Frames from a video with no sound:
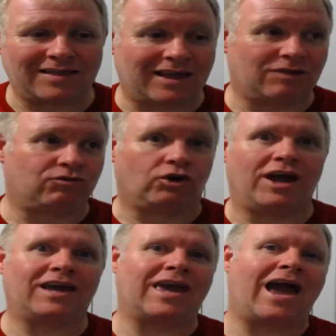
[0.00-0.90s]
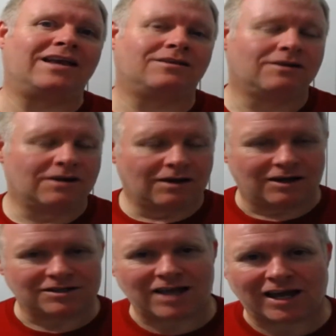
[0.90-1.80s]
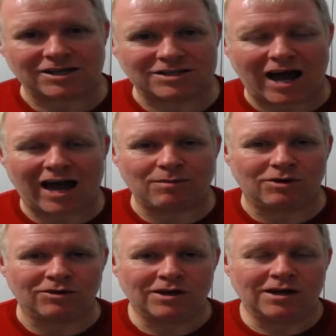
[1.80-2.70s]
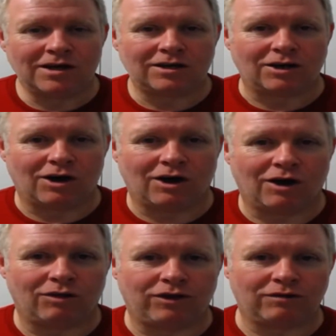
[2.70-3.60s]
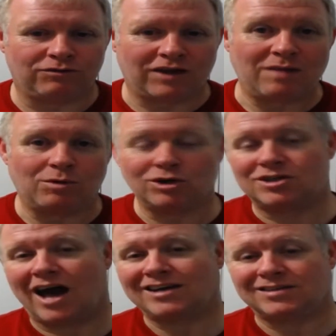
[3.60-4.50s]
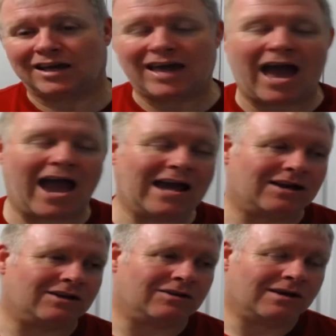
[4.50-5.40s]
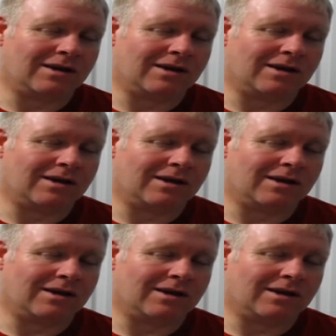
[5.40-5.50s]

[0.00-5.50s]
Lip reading: Then they've done it again a second time, and you know, they've demonetised again, and